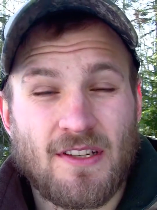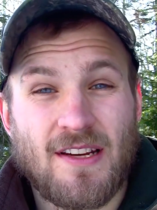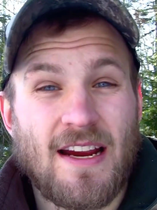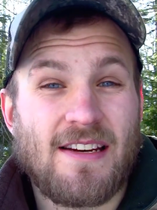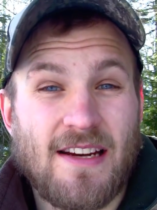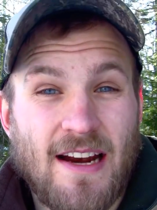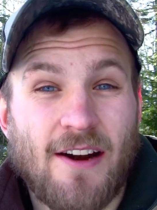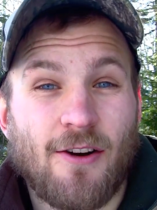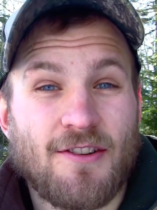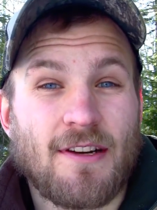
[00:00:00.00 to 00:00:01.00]
this 18
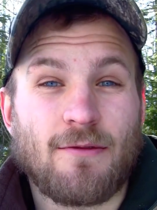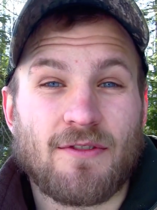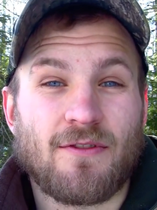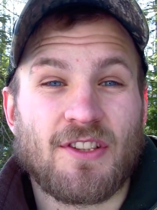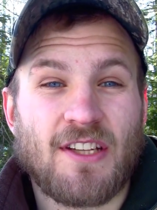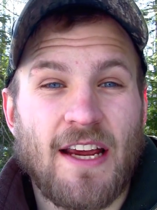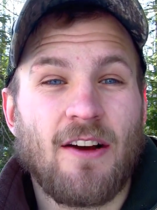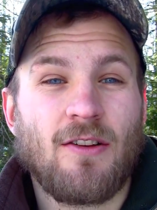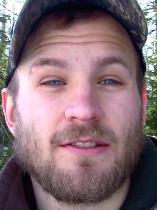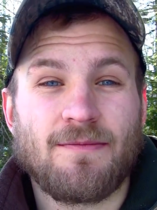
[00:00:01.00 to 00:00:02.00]
acres that was for
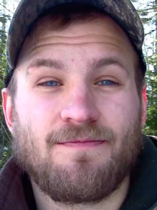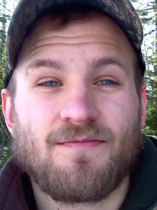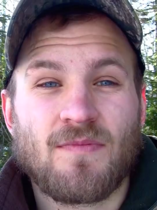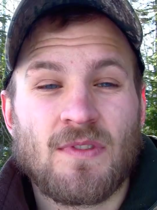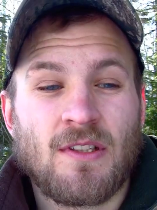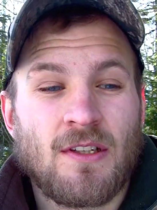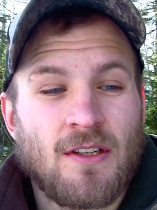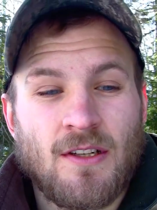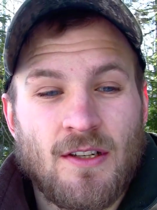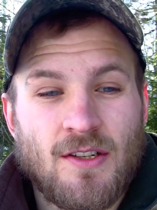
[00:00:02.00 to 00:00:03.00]
sale, and
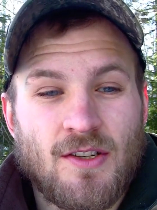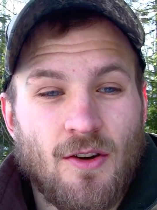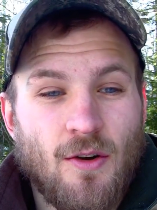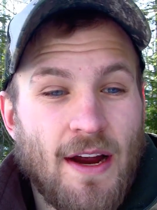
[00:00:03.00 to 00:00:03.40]
so